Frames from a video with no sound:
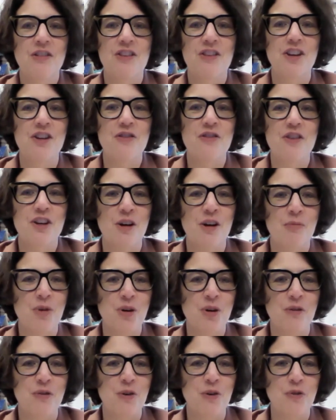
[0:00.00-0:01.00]
the
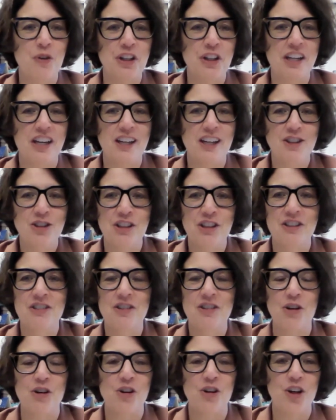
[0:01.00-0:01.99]
number of
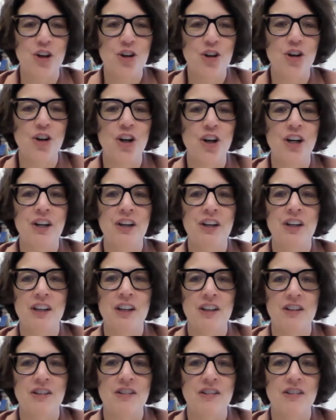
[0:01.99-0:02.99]
affiliations that are
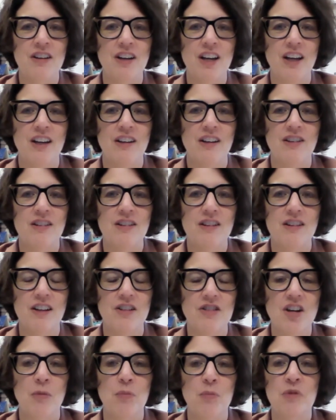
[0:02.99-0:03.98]
occurring and
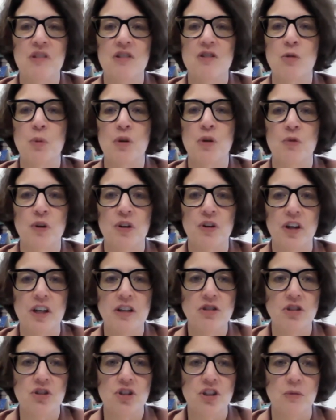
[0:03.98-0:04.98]
attempts to build
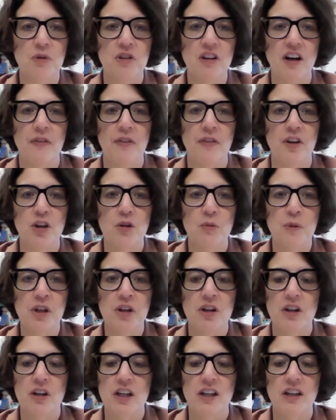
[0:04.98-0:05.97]
relationships out in the
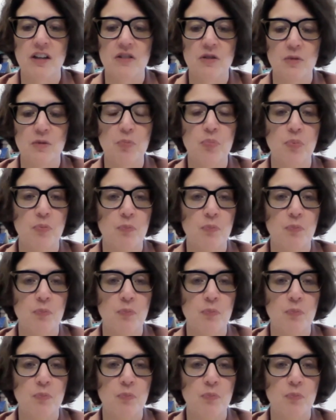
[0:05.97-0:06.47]
community is